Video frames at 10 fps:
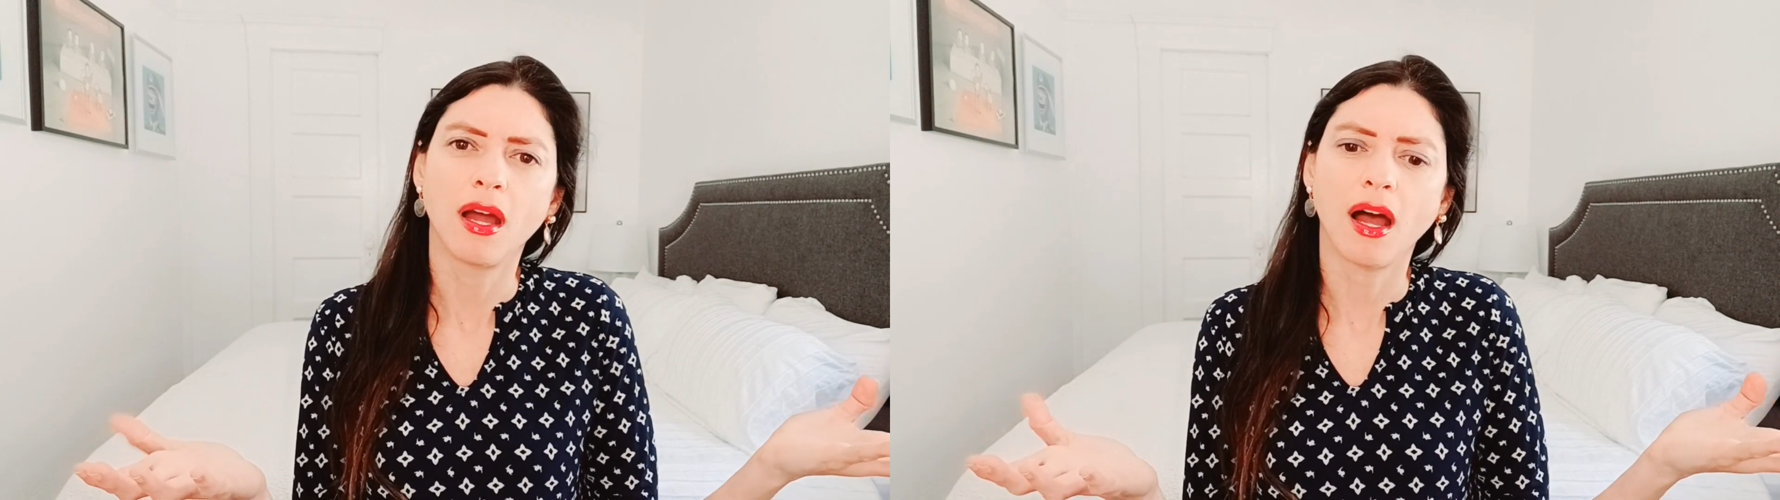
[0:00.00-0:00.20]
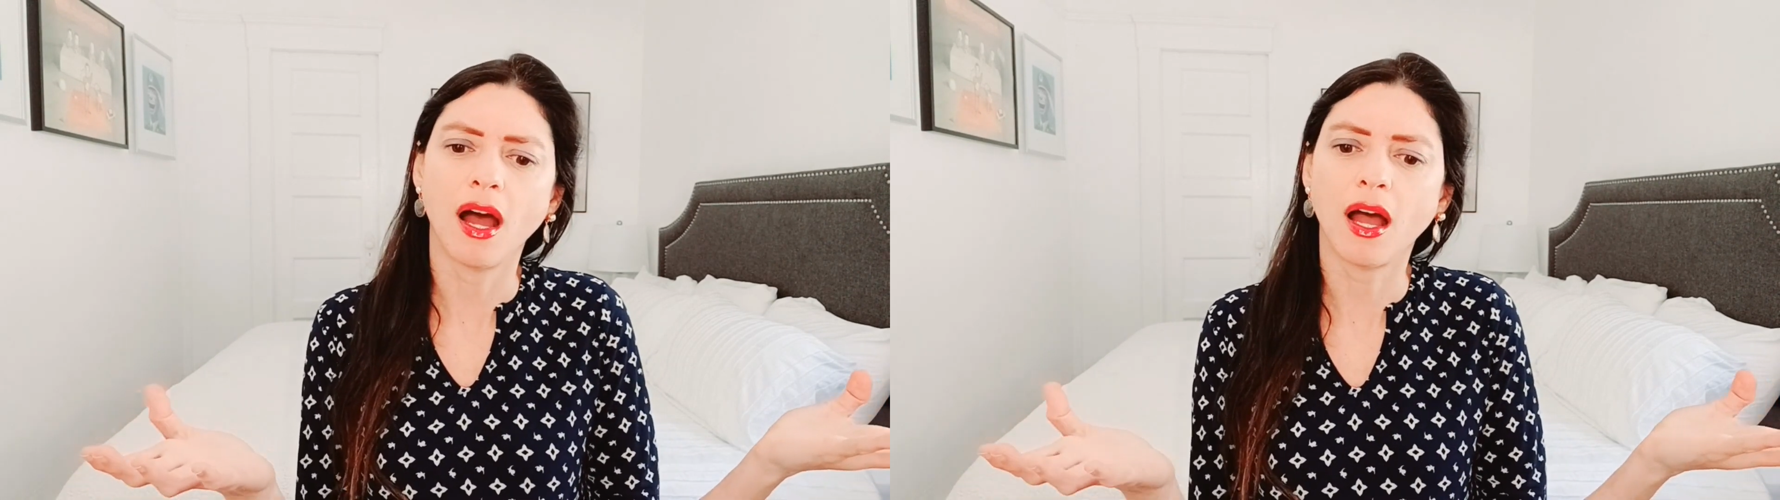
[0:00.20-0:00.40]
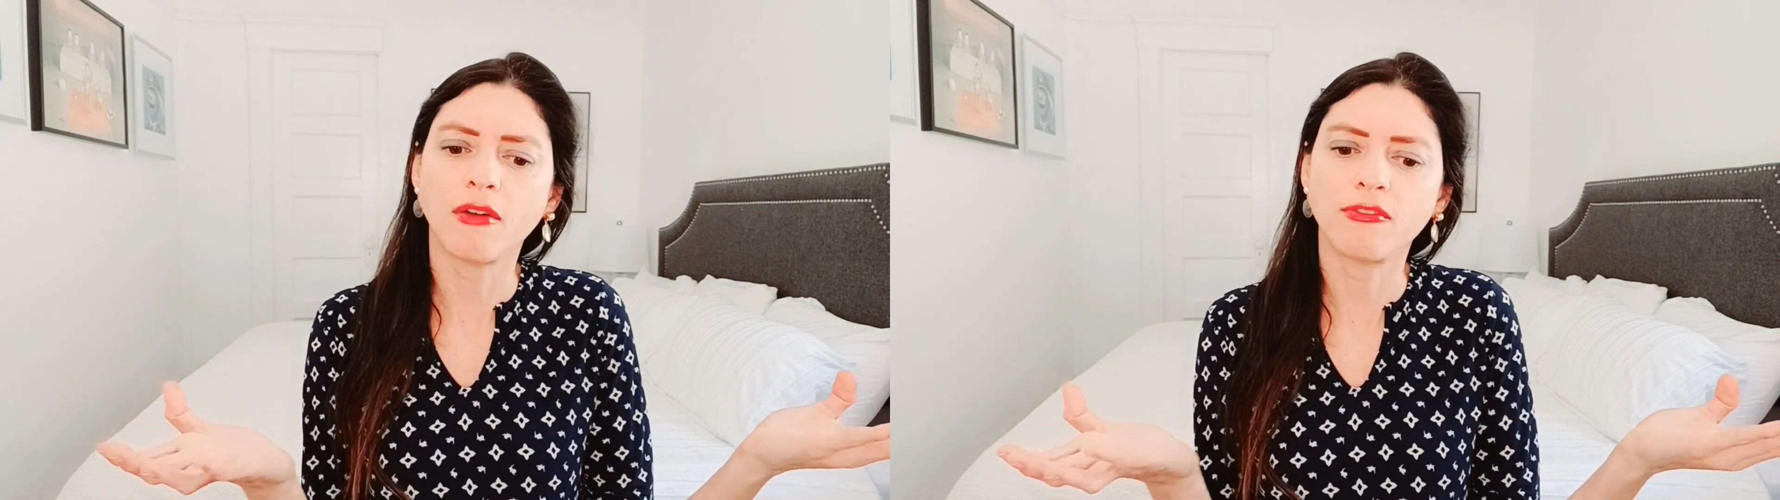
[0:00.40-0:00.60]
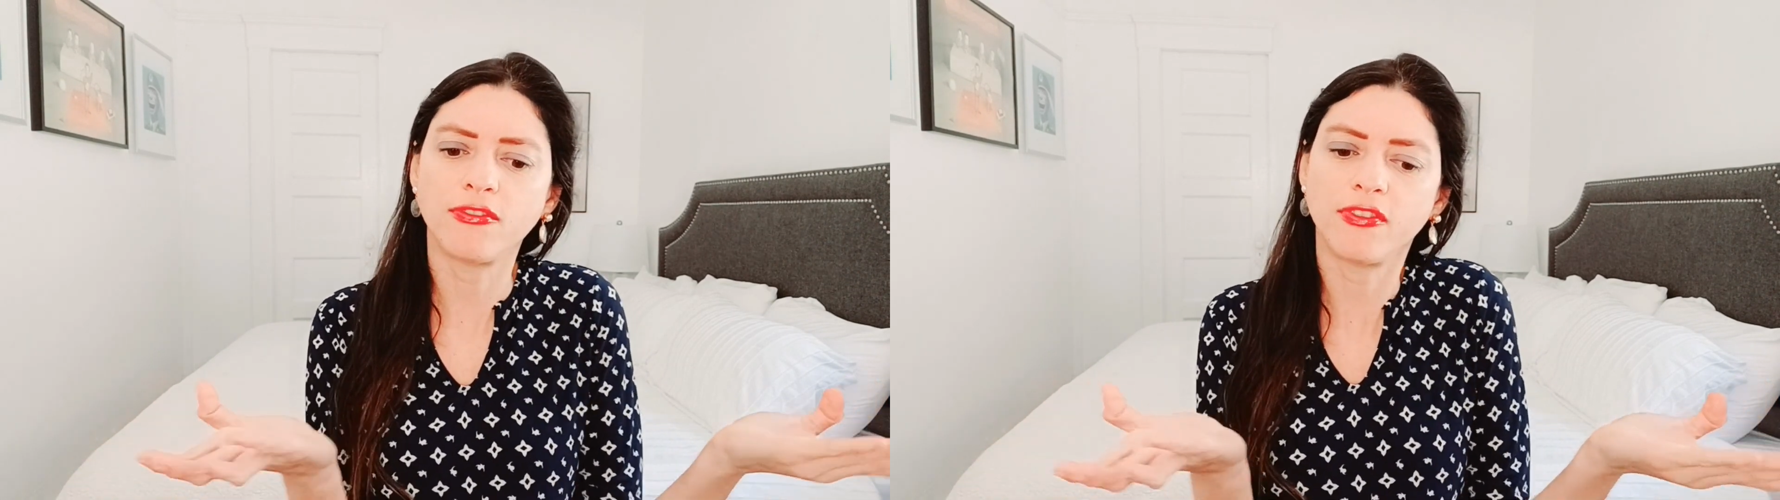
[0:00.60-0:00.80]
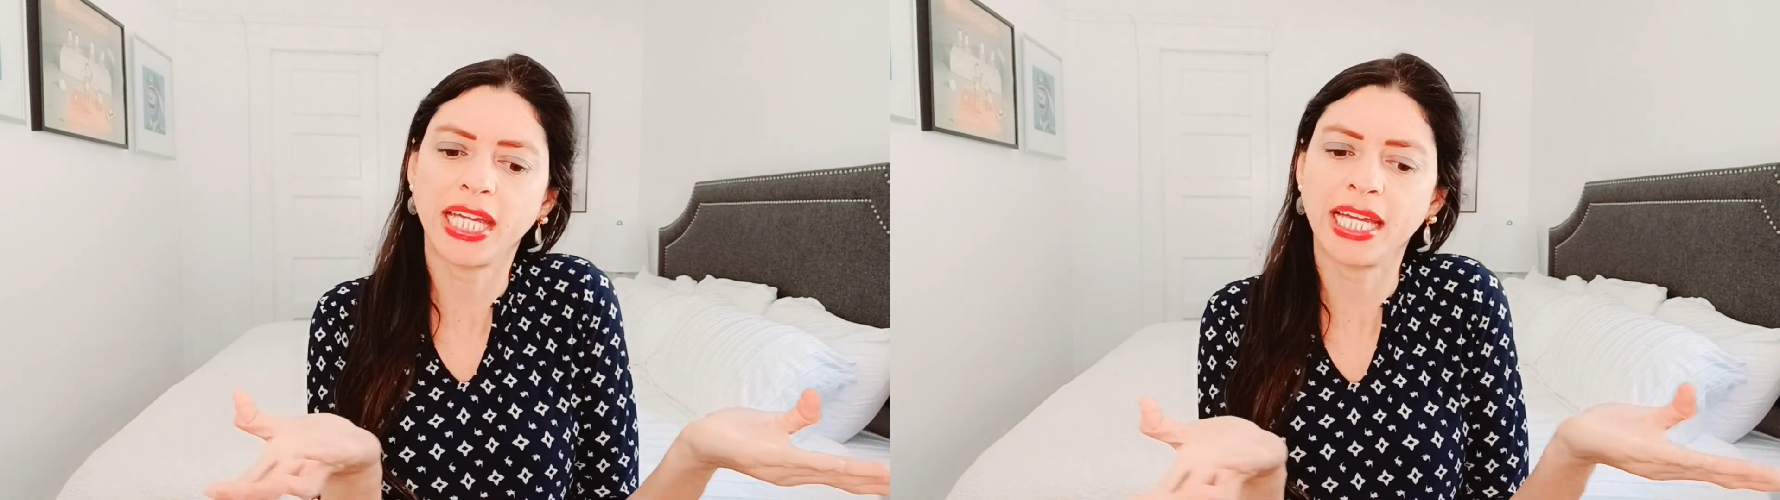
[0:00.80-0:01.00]
of
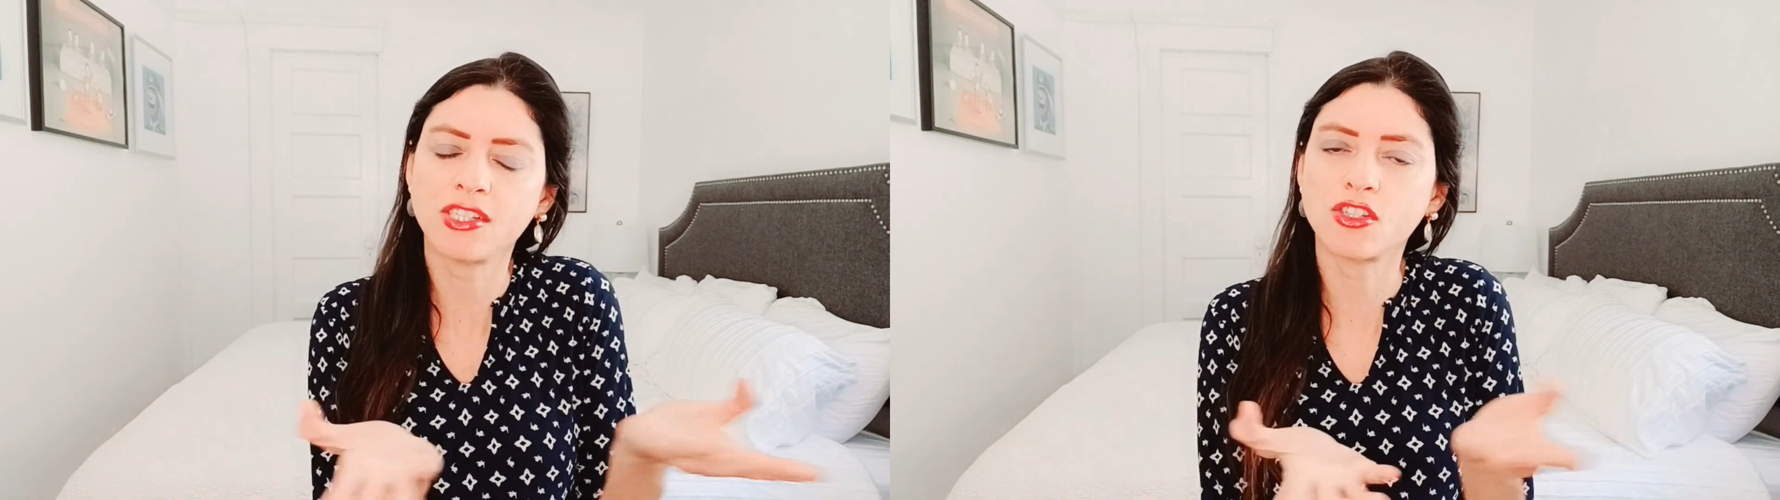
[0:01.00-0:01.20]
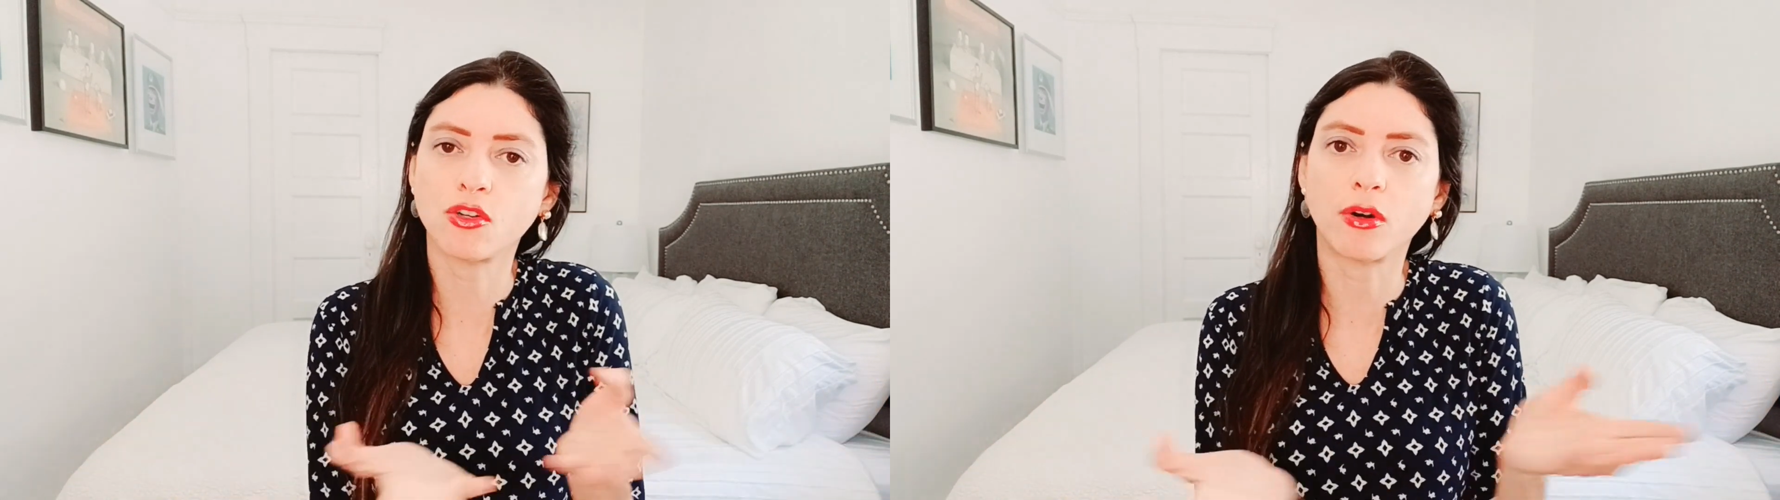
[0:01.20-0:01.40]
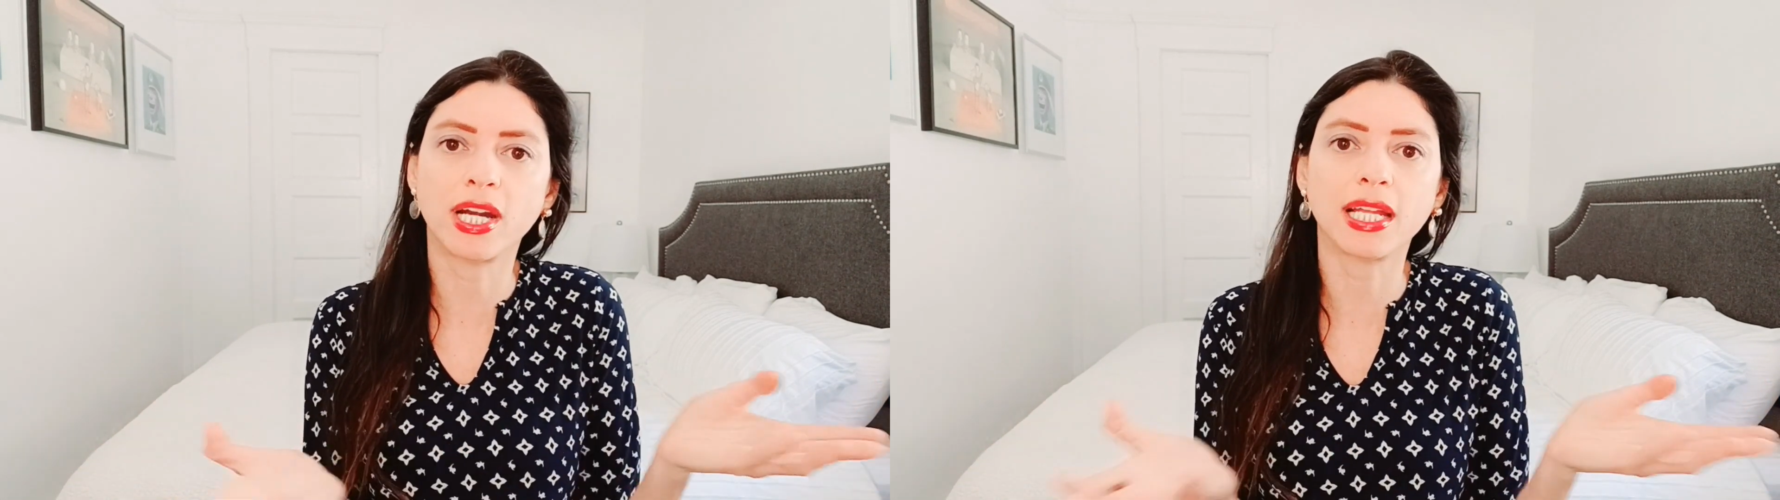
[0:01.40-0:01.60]
his story,